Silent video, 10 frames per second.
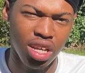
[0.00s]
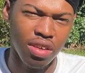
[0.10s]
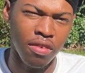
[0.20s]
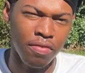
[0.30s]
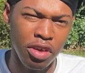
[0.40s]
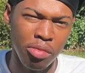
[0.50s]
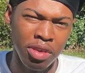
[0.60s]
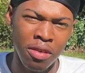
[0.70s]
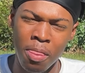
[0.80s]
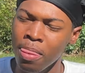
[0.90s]
You feel
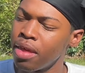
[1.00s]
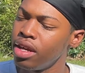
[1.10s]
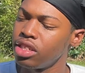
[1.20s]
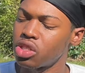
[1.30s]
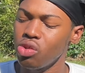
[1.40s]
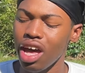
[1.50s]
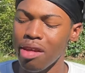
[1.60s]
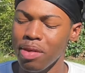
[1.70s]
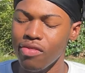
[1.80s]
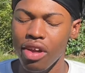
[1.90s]
me? So you got
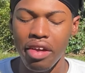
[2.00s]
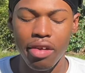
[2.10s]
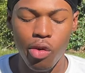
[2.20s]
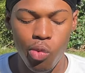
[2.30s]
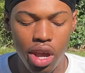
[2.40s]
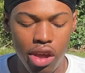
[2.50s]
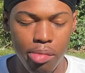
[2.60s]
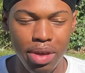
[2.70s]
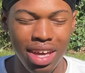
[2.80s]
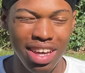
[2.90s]
to be very aware,
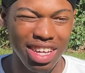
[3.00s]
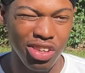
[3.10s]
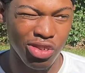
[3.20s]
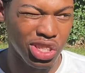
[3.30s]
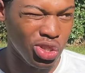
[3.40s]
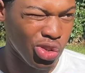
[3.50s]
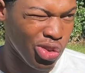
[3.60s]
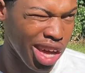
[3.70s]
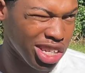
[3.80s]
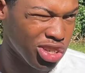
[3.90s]
man. You
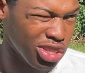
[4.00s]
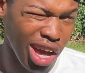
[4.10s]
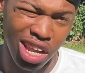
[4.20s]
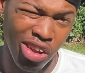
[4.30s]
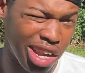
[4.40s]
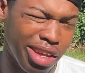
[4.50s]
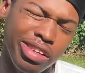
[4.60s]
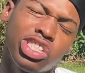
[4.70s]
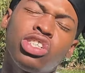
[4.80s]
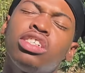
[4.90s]
can't trust. You got to learn
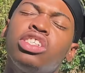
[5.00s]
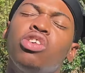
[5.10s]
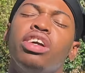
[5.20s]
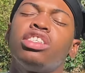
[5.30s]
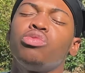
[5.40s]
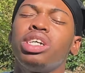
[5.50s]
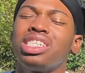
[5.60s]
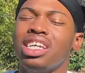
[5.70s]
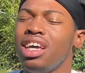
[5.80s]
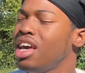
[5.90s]
trusting your
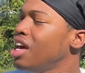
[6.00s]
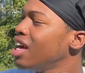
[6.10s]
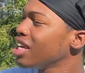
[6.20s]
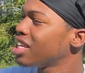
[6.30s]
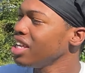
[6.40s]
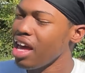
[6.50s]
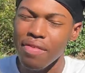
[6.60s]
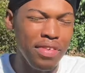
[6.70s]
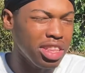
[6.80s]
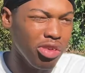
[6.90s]
intuition, getting that
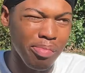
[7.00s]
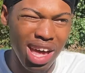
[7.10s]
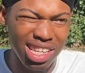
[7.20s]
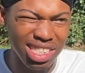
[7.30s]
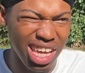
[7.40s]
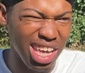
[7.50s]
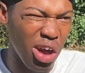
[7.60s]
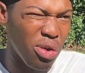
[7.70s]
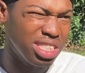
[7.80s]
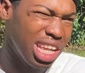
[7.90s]
victim mindset.
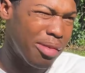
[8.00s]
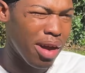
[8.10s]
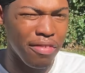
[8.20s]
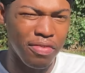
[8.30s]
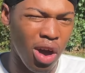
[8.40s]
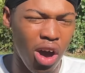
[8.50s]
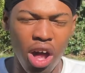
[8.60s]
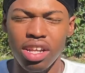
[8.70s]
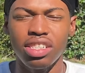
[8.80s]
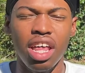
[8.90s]
Oh, it's not my fault.
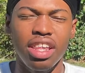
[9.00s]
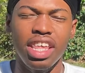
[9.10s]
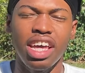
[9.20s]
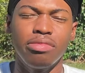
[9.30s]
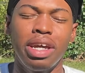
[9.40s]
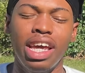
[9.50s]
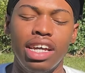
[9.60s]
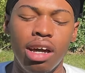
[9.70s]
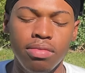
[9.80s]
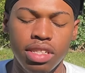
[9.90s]
All these other things, man,
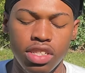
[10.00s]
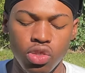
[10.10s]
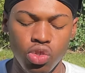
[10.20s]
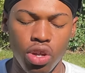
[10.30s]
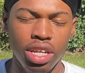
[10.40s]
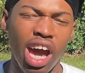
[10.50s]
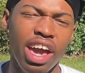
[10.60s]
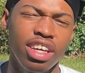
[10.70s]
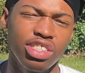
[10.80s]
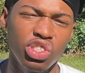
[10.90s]
that comes into your
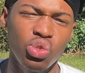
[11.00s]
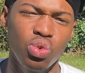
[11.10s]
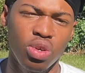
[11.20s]
diet too.